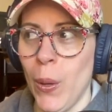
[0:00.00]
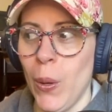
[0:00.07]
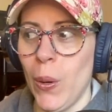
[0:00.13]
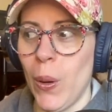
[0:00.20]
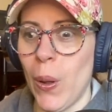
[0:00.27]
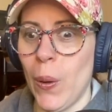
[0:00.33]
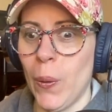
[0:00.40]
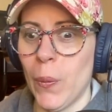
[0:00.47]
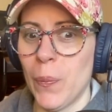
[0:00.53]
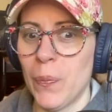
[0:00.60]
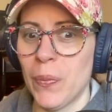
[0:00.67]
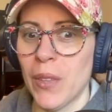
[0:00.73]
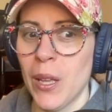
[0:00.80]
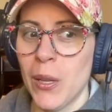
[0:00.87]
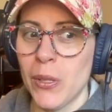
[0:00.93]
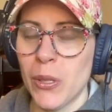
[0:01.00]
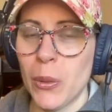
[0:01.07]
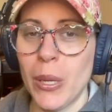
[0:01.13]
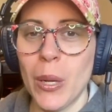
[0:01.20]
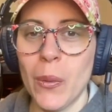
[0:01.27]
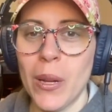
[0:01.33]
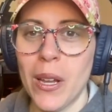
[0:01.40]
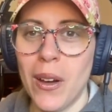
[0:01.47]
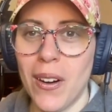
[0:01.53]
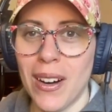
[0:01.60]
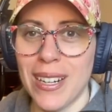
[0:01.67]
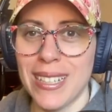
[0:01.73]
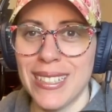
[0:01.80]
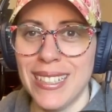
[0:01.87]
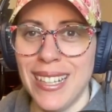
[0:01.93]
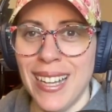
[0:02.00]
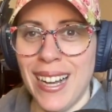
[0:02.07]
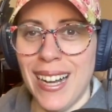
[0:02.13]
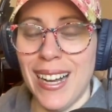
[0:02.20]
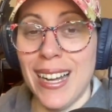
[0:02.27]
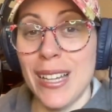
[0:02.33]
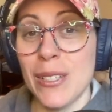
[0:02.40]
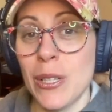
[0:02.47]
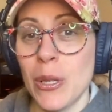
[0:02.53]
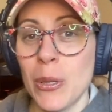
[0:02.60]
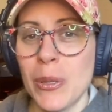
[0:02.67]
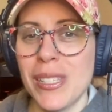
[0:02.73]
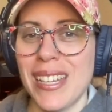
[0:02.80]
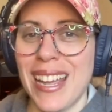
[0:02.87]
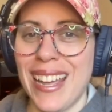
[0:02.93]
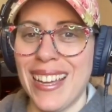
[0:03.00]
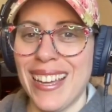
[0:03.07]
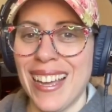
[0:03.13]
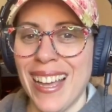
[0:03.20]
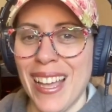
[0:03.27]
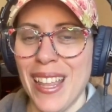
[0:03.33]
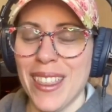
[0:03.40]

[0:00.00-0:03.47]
No. So here we are on Tuesday,